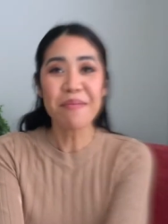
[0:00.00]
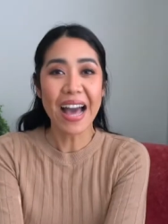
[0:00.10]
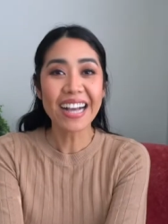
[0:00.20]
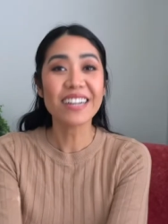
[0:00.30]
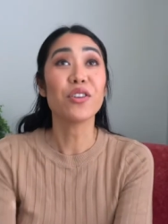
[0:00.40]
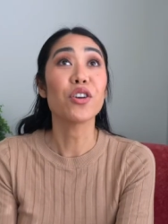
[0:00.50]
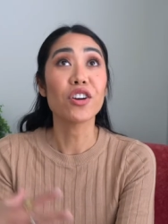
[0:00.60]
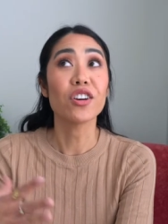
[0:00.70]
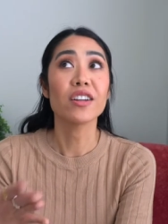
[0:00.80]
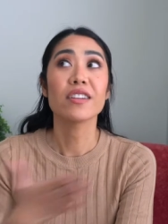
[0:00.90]
back,
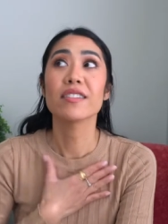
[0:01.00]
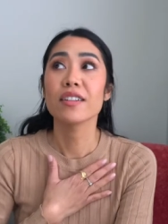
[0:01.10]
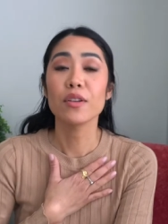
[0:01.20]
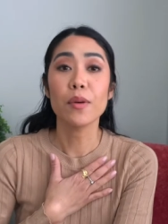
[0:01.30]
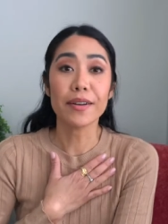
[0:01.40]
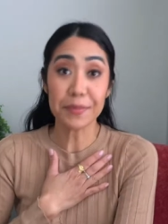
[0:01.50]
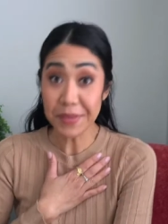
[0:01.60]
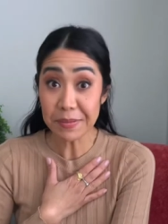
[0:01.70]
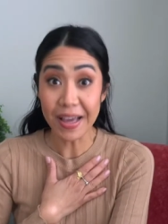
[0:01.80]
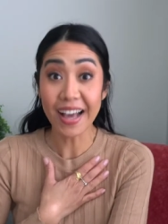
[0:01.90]
or welcome
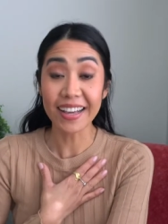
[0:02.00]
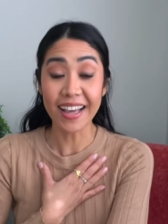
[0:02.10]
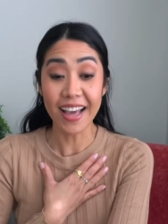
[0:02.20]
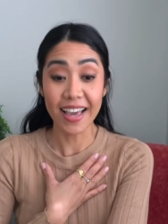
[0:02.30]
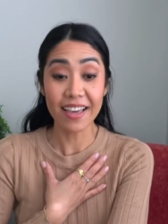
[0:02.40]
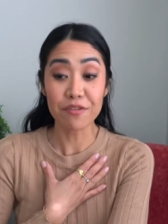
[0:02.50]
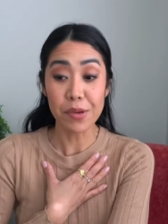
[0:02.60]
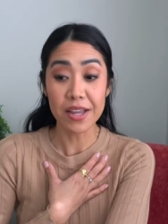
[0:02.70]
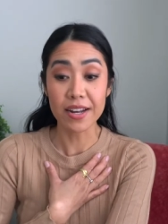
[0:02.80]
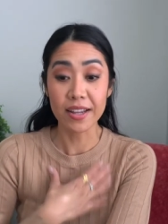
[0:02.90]
me back. I have
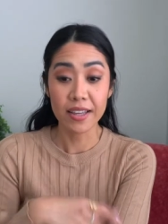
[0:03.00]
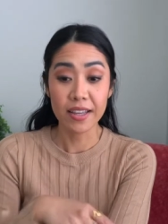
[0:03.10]
been